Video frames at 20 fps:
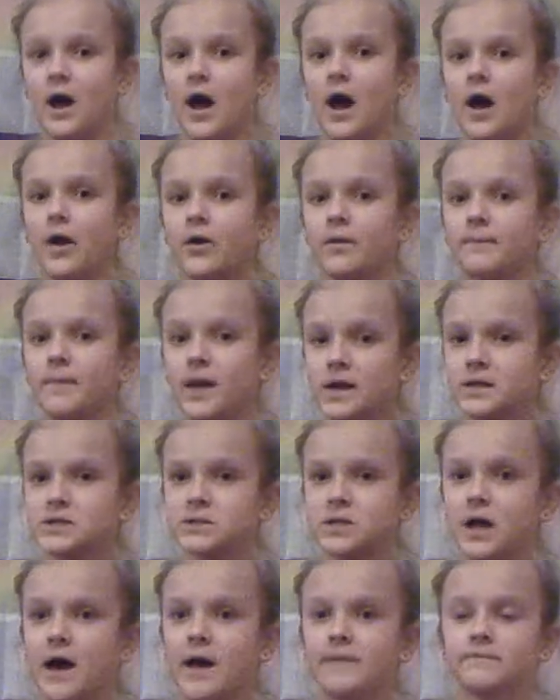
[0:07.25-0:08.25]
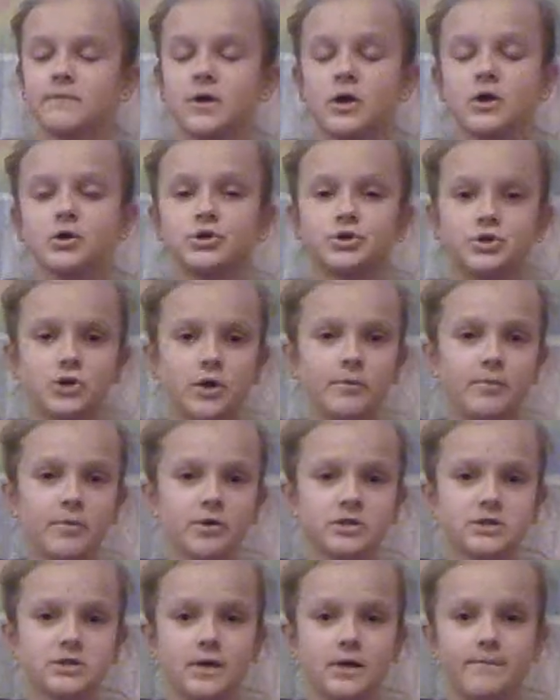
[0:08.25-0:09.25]
how to make slime super
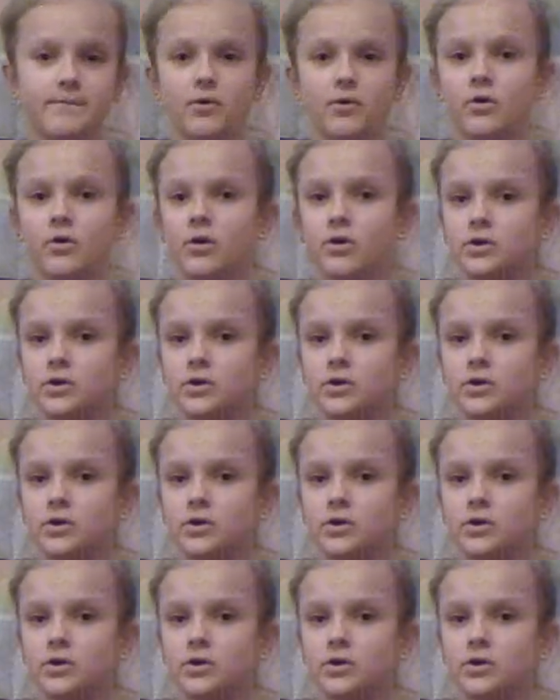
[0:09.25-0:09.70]
simple,